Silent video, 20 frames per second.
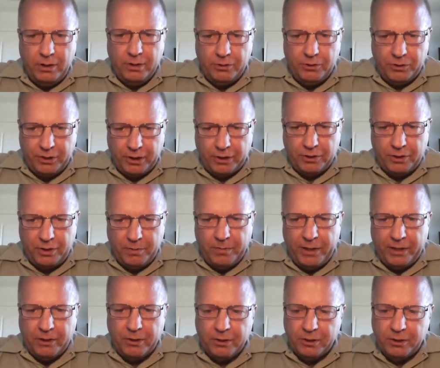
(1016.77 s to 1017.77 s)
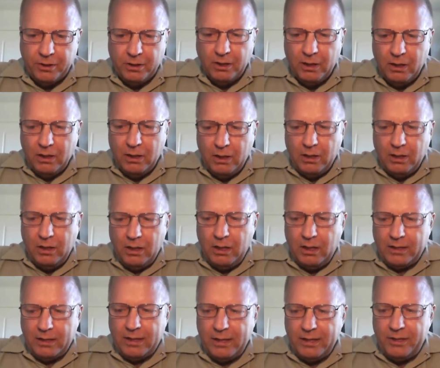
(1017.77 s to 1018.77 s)
in 60 meters
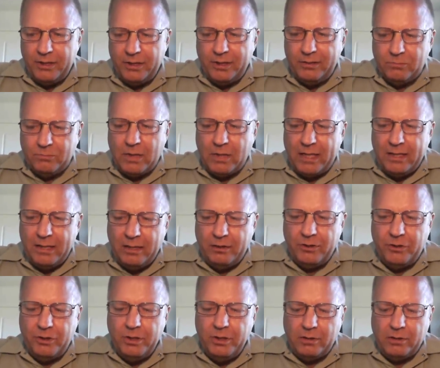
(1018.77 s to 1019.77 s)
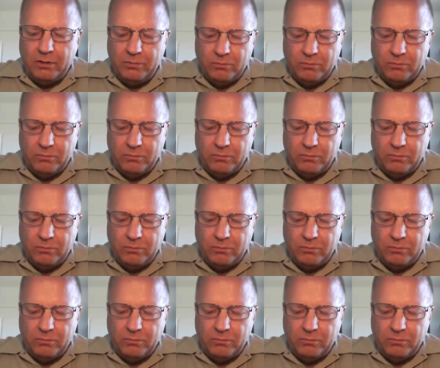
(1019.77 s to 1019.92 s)
because uh, right now it's